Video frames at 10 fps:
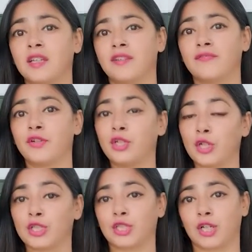in for
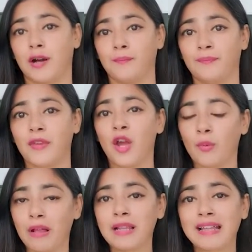years to come.
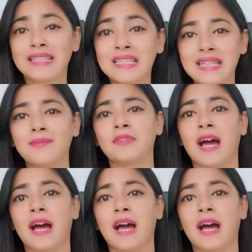Well, at the same